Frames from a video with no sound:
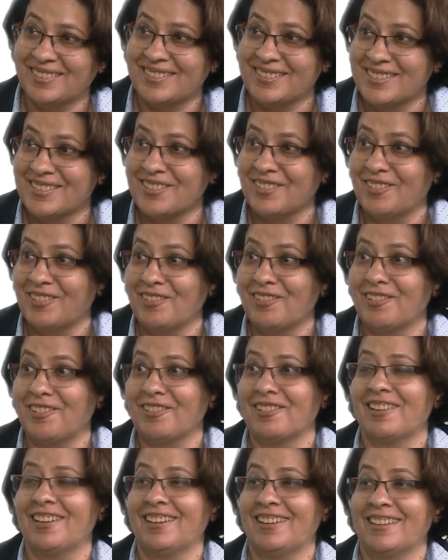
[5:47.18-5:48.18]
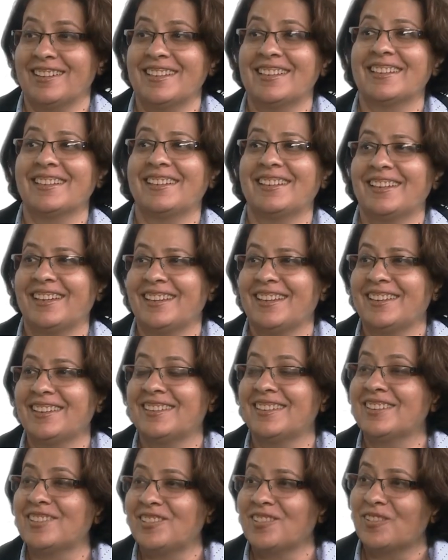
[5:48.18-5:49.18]
so
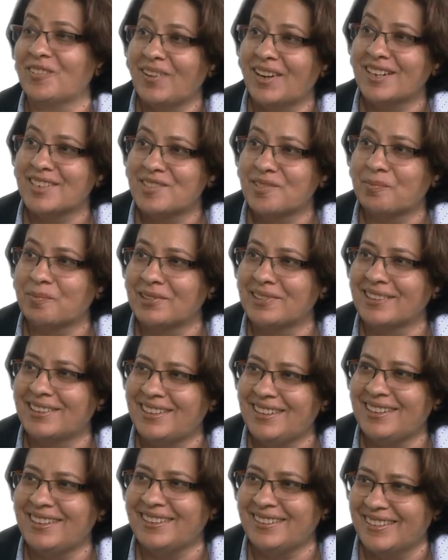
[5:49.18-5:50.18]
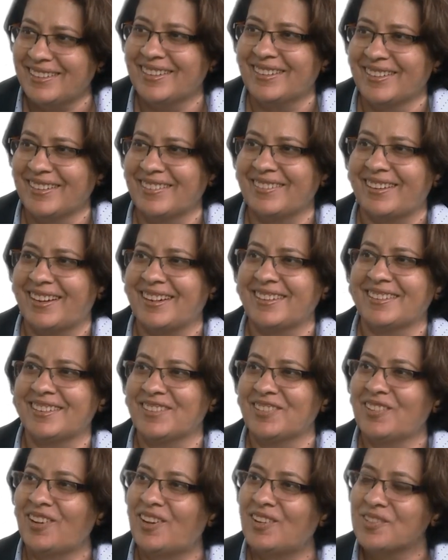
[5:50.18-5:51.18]
they don't know where to put the key, right? They
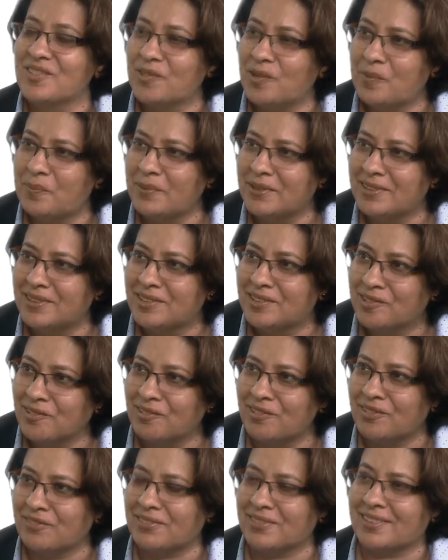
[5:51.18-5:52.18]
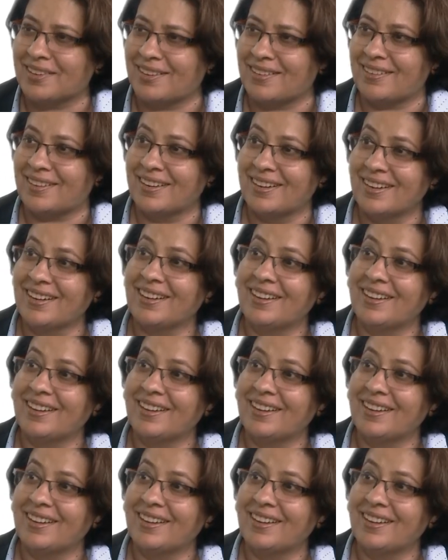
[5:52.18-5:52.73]
don't know how to open the door of a car.